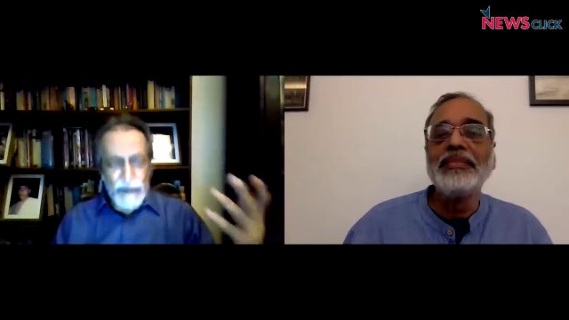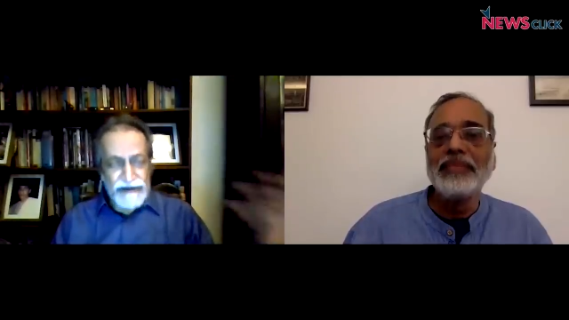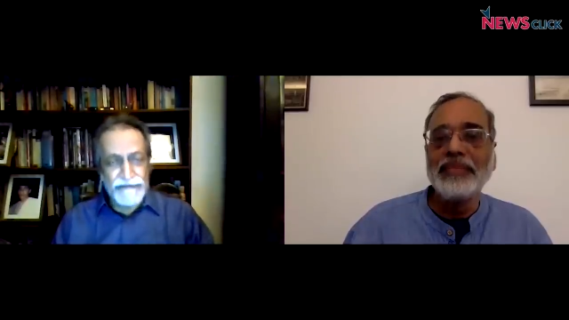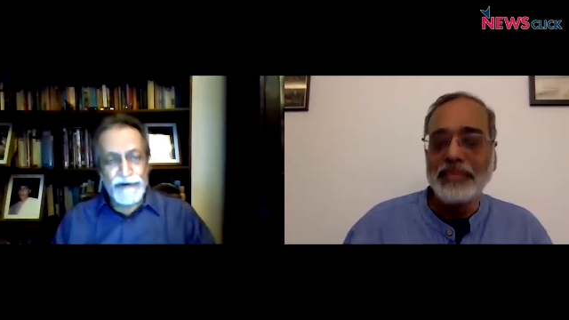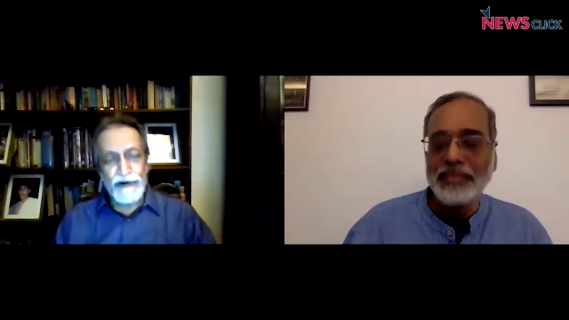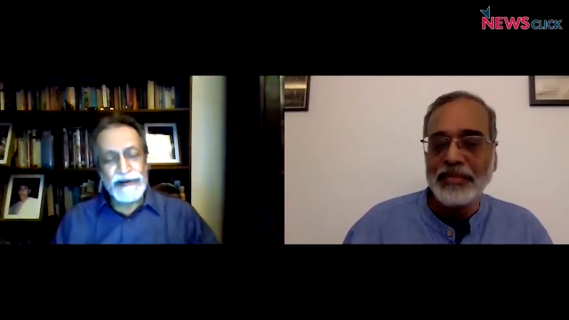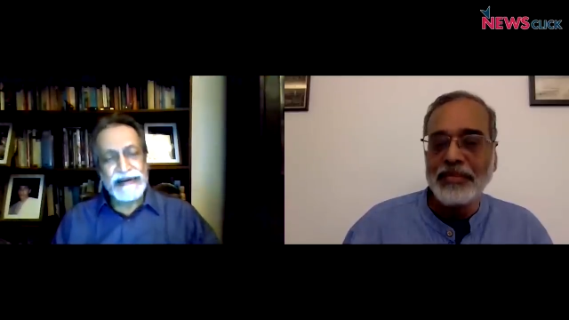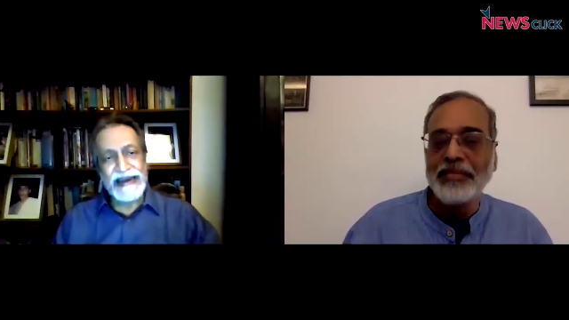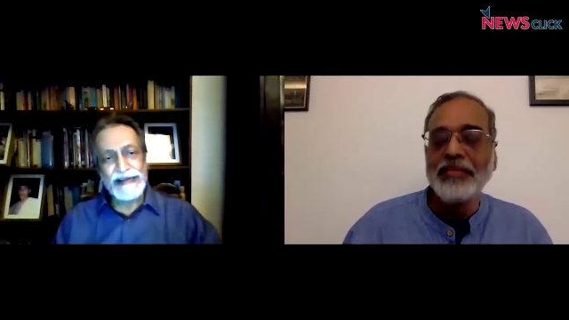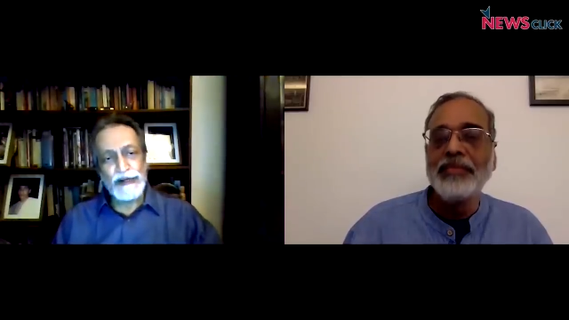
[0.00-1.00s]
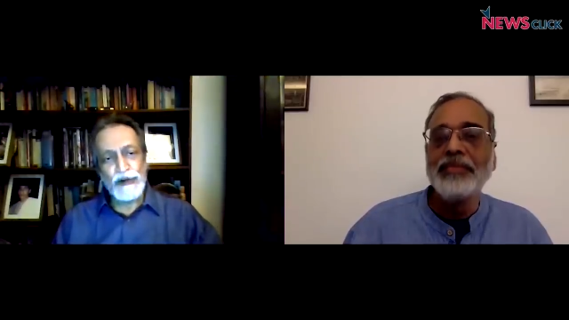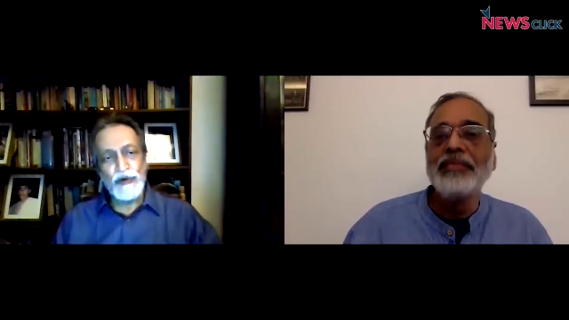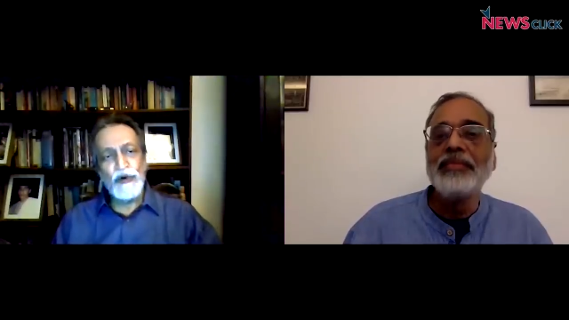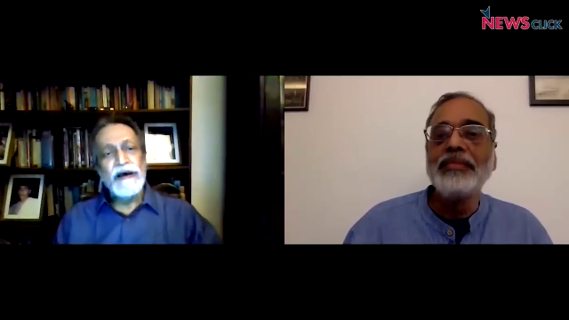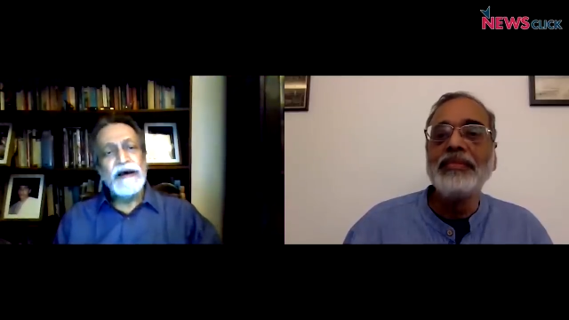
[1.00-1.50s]
Speaker 1: which of course it has
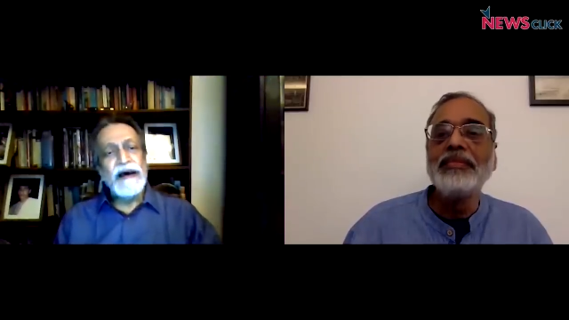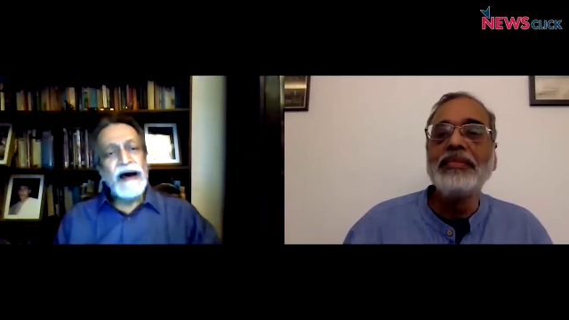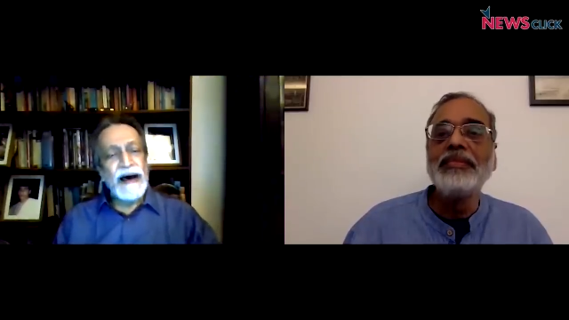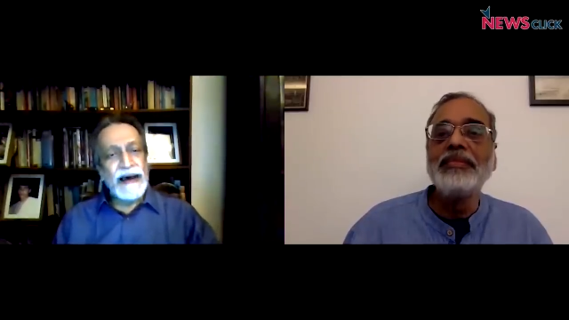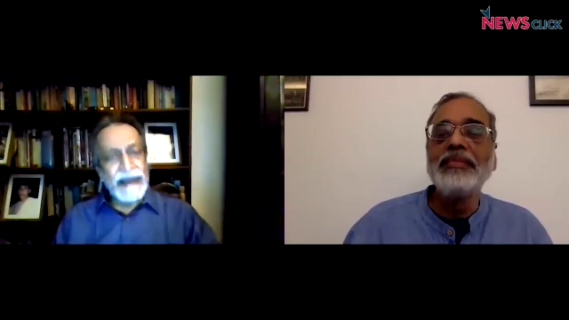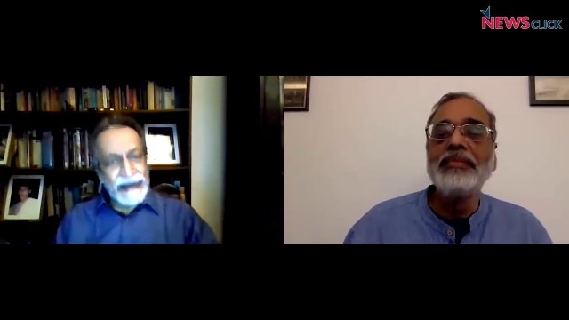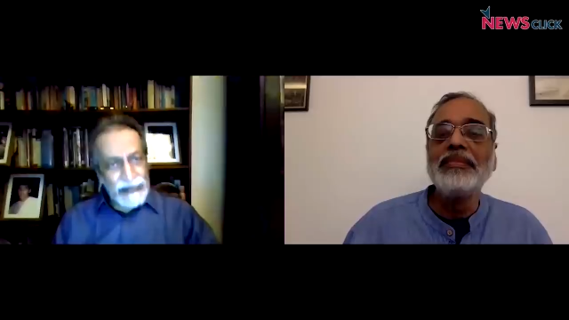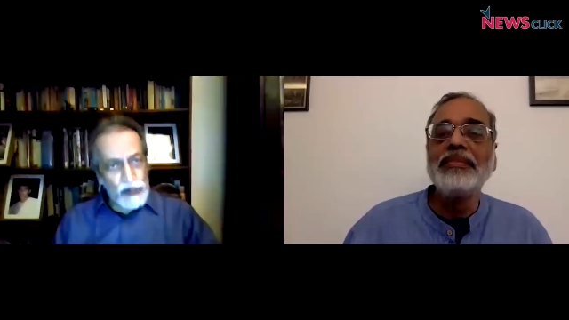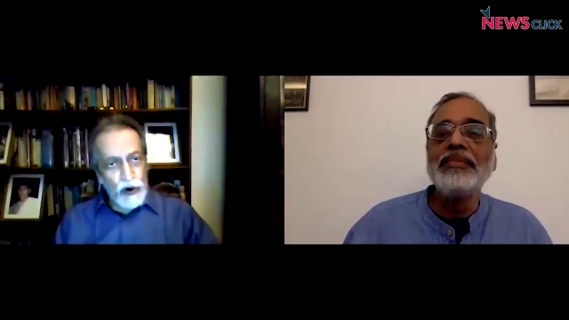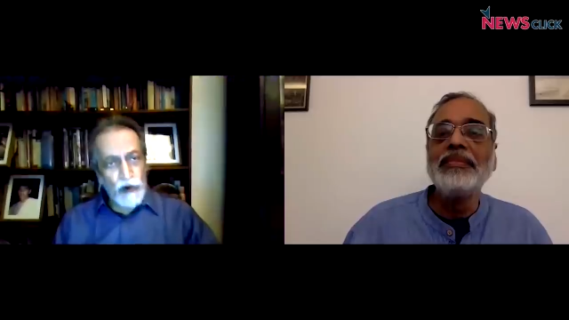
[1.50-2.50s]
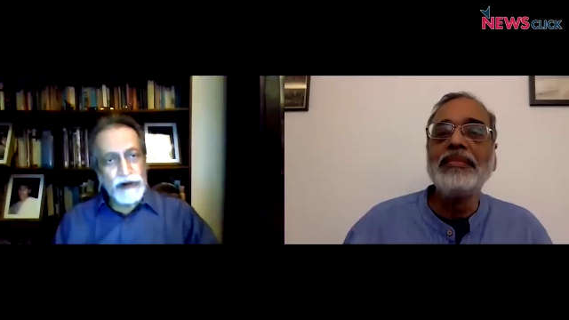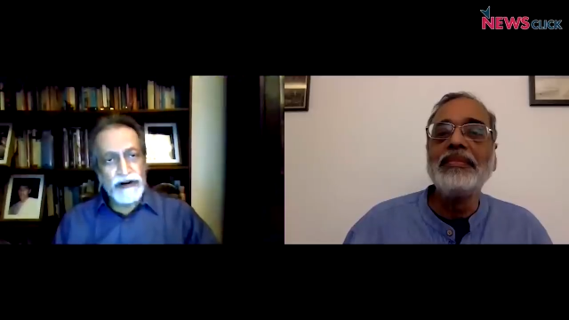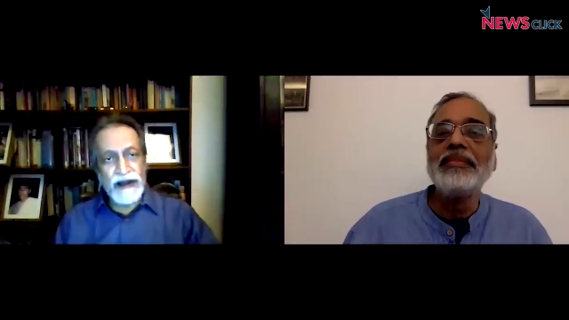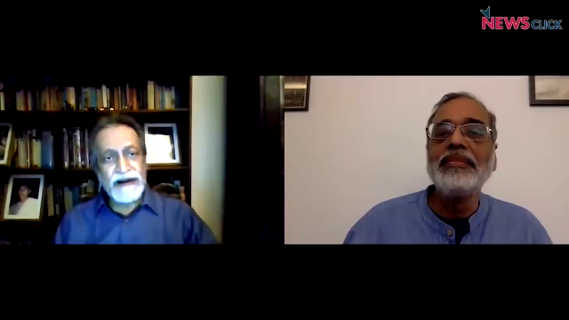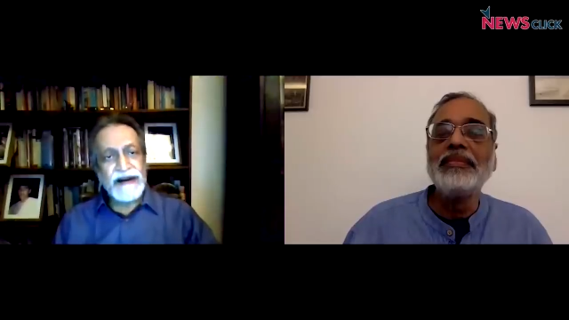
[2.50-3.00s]
to in the short
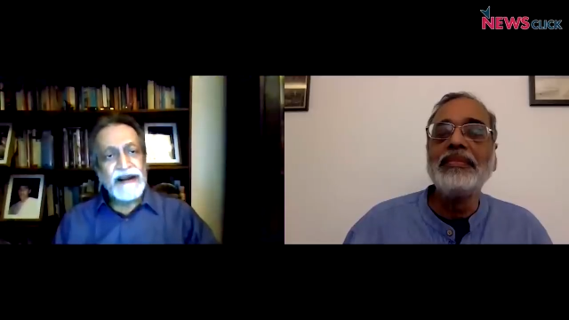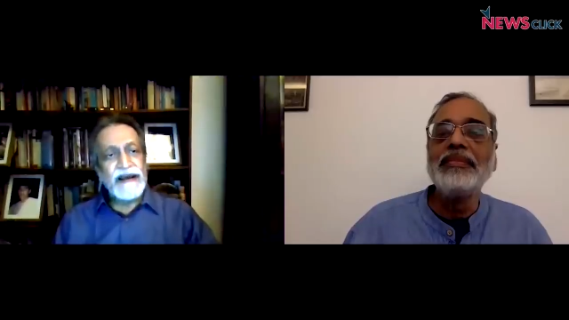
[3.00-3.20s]
run,